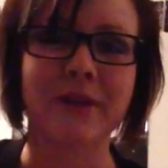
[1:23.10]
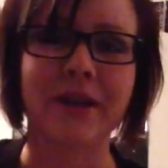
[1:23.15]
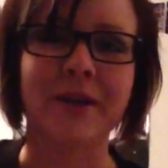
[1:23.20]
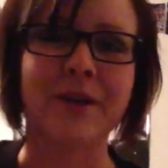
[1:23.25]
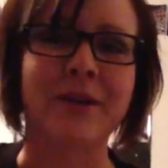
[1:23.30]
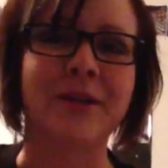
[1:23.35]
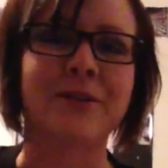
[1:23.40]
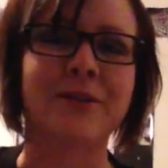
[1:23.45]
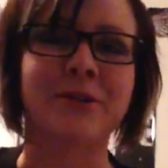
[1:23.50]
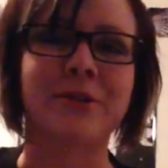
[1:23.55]

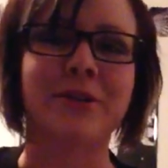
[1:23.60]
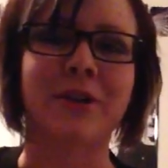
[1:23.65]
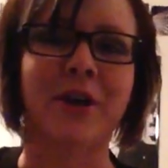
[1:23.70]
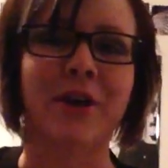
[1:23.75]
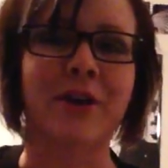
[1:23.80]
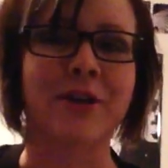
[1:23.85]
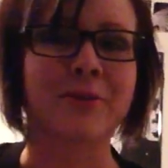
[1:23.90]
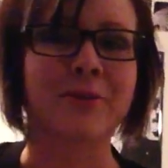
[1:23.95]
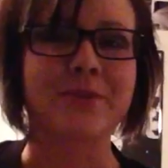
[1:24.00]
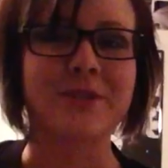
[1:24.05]
my
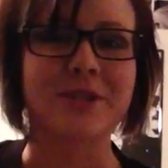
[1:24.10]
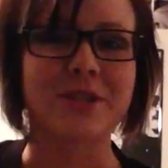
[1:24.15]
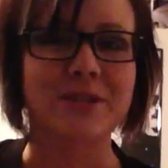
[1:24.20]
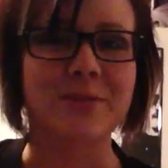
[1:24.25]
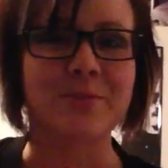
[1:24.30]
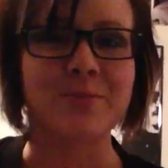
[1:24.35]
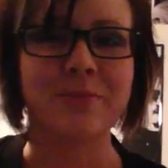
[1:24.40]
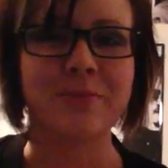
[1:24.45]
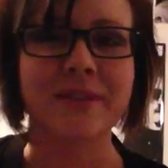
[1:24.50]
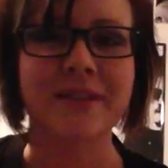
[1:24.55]
heart was
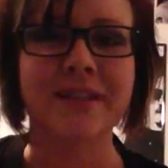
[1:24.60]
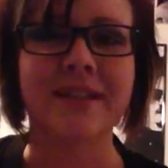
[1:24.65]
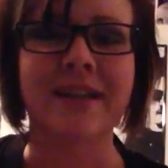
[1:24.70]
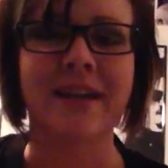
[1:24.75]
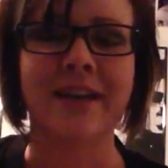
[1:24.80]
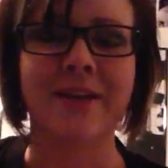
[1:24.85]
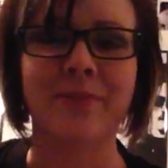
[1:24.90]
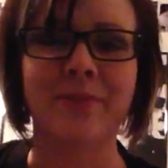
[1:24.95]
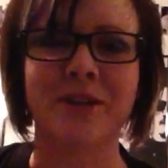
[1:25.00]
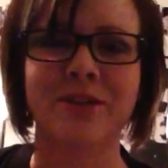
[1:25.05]
just beating
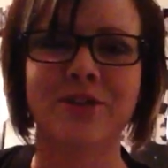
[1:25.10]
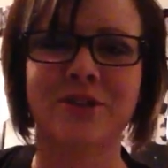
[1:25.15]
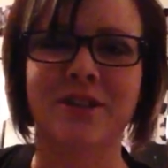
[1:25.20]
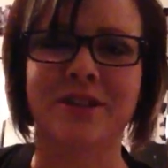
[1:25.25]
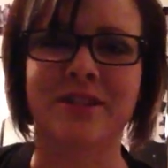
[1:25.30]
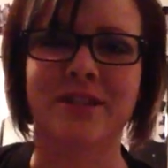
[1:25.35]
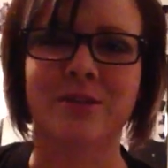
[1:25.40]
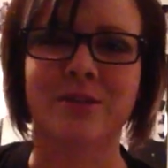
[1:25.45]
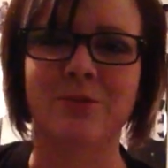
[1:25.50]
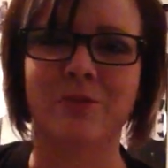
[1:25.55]
out of my
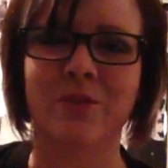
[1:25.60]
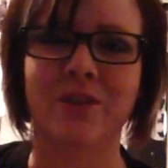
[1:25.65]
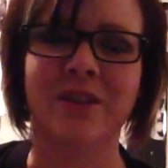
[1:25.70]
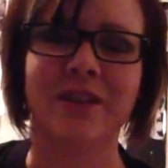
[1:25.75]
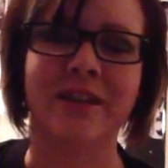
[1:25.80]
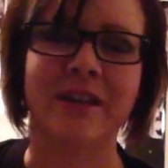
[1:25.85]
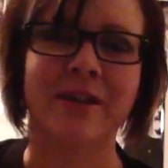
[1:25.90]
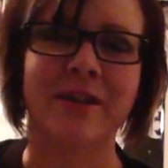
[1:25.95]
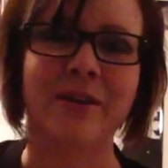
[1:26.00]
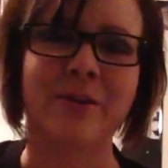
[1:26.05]
chest. I was
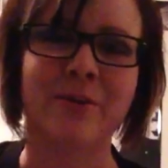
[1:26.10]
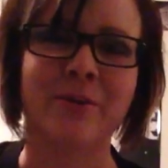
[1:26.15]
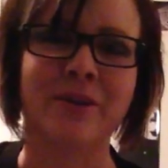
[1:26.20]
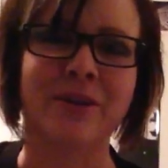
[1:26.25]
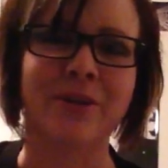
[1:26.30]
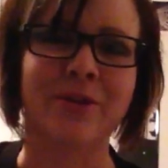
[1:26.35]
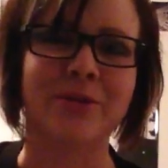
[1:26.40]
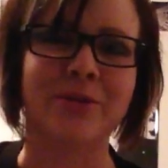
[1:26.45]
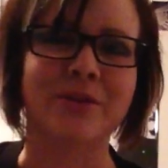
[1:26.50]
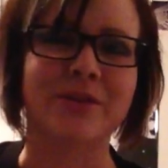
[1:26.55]
freaking out.
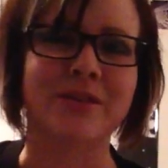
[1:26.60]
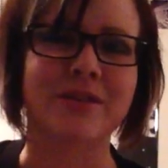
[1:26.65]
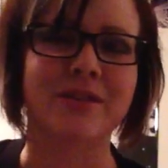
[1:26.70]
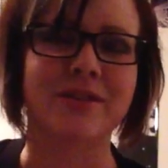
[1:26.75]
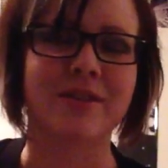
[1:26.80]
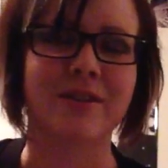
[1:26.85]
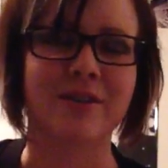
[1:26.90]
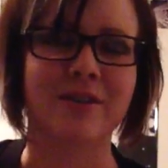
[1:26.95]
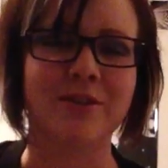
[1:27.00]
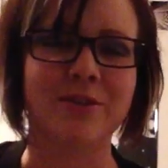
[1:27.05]
Anybody who was
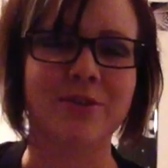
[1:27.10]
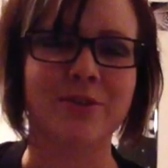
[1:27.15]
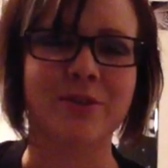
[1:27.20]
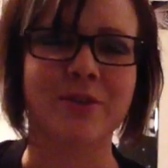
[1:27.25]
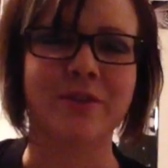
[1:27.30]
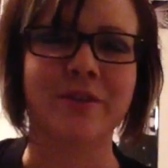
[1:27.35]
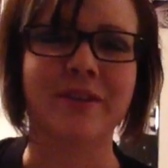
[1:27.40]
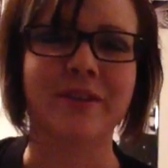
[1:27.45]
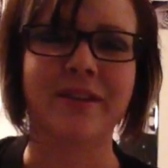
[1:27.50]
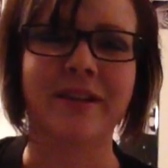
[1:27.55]
on
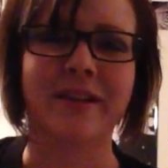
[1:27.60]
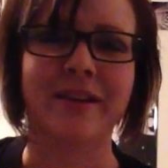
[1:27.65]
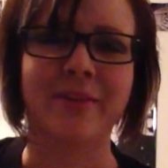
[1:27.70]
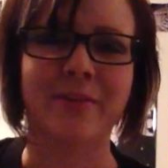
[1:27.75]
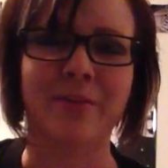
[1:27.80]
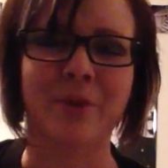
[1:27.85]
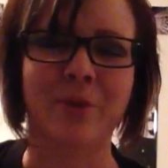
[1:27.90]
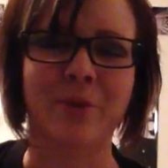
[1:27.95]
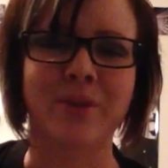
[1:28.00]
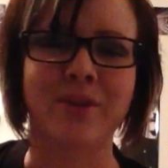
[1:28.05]
Twitter at that
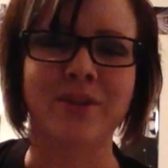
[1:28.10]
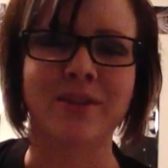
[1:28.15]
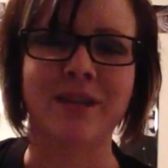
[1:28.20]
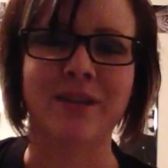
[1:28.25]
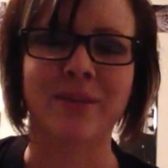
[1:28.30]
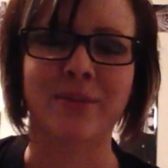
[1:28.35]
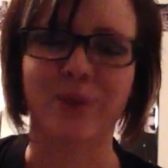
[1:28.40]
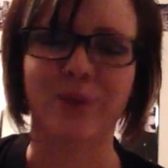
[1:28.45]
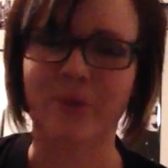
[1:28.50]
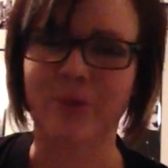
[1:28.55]
moment in
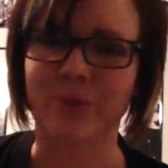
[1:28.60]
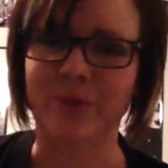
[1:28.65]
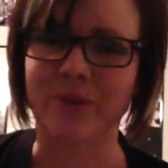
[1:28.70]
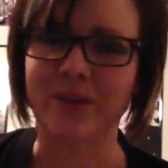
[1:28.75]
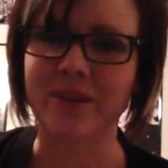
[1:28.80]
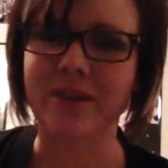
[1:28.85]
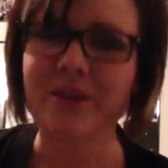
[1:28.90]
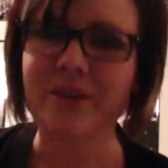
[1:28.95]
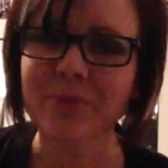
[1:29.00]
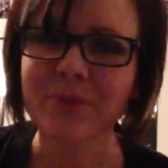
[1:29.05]
time probably
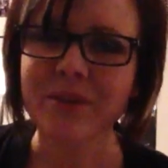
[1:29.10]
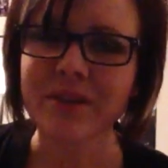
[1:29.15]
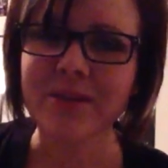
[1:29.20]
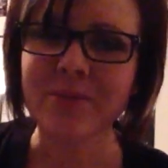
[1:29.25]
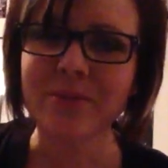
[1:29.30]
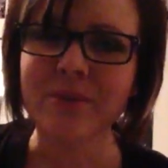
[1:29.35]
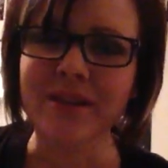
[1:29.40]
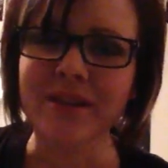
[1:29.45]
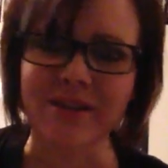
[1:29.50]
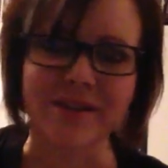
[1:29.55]
wanted to kill me
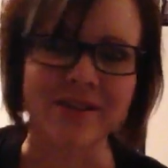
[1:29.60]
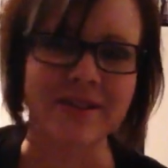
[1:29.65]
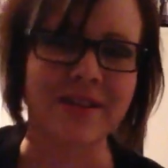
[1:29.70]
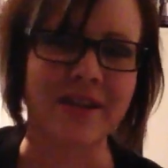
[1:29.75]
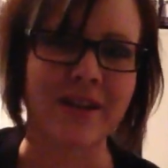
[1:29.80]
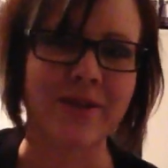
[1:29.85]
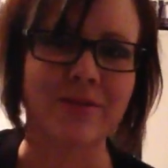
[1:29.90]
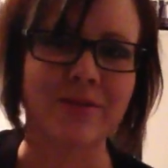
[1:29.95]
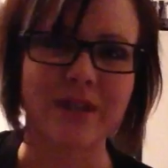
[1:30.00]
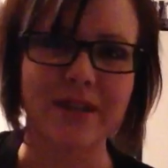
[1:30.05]
because
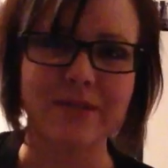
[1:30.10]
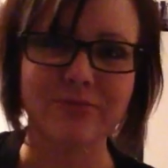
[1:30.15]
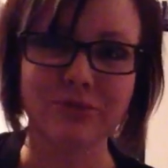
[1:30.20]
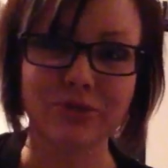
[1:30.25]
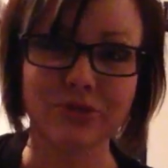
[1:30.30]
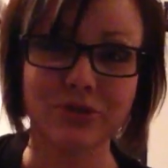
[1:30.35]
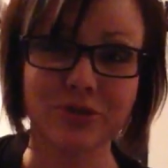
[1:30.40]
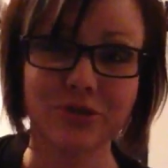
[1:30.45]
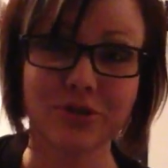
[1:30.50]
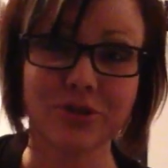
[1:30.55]
I was like,
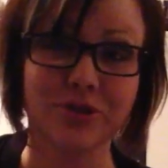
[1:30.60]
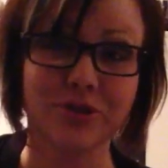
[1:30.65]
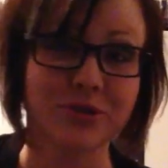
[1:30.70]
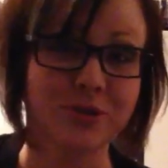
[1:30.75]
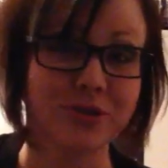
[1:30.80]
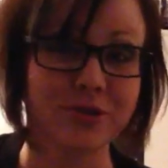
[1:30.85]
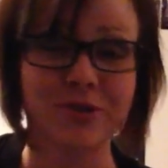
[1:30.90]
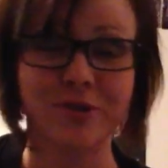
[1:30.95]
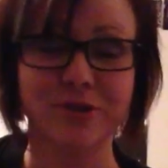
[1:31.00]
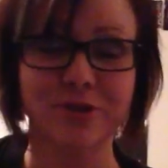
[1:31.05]

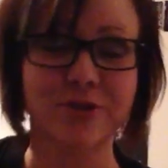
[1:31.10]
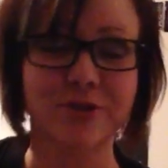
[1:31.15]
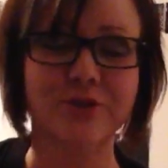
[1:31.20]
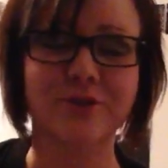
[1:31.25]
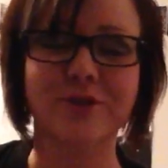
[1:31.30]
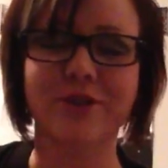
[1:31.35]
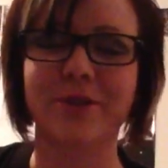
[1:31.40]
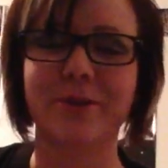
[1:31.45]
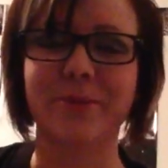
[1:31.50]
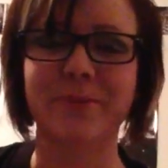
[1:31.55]

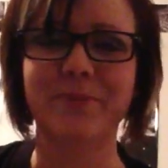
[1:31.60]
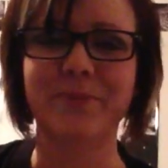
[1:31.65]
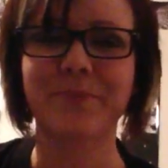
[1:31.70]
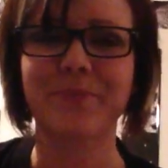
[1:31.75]
so.